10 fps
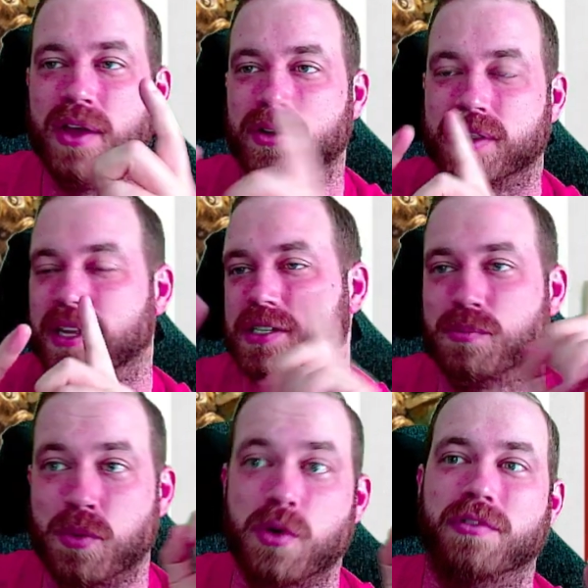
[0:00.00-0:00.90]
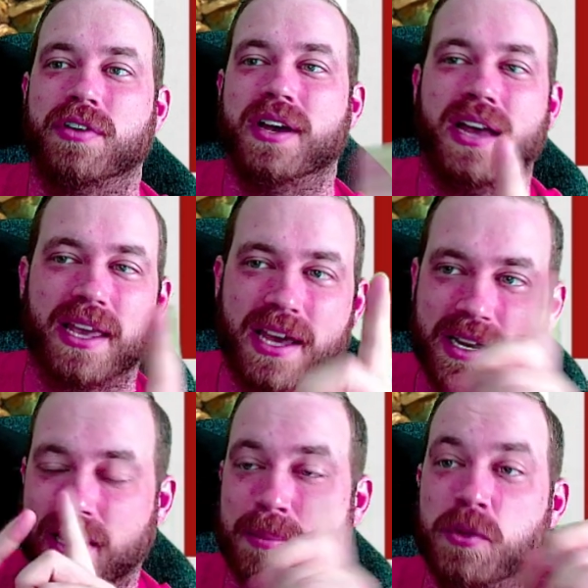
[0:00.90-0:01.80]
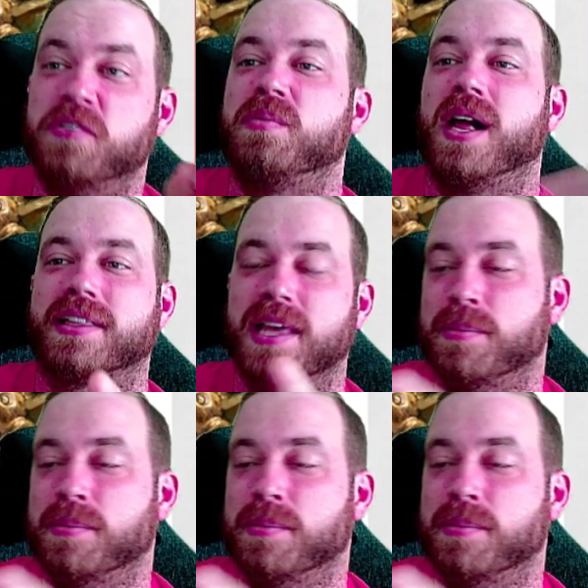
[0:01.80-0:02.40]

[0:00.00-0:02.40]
you can then just move and kind of like move block them,